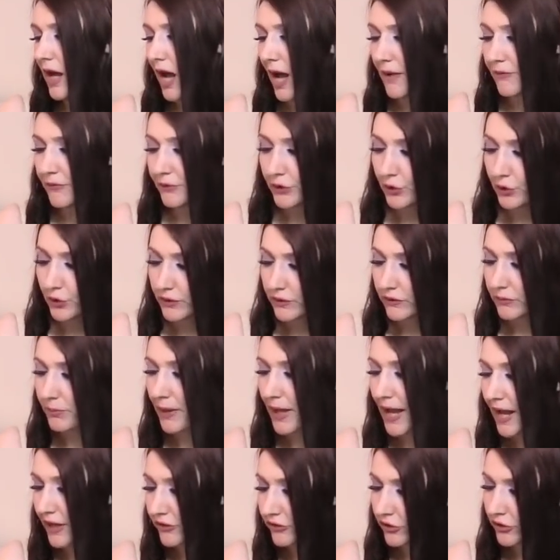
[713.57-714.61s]
I feel this
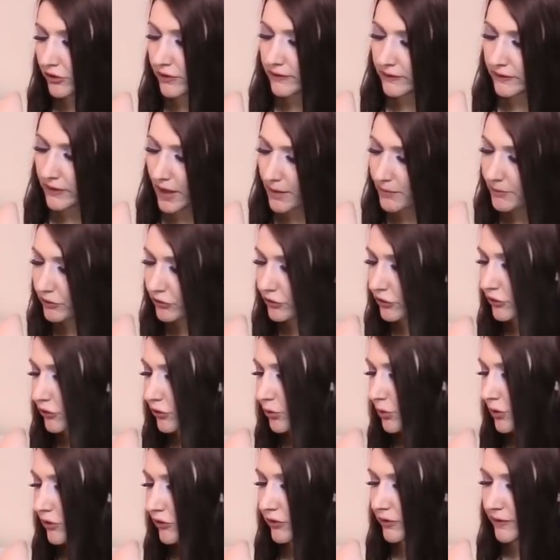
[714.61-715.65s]
passion, this chemistry
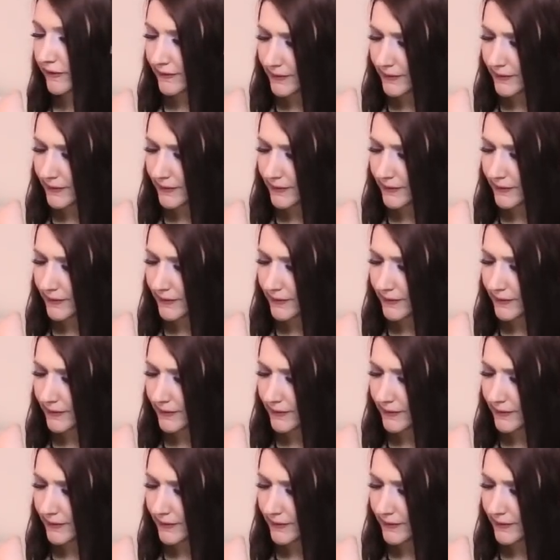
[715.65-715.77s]
towards you.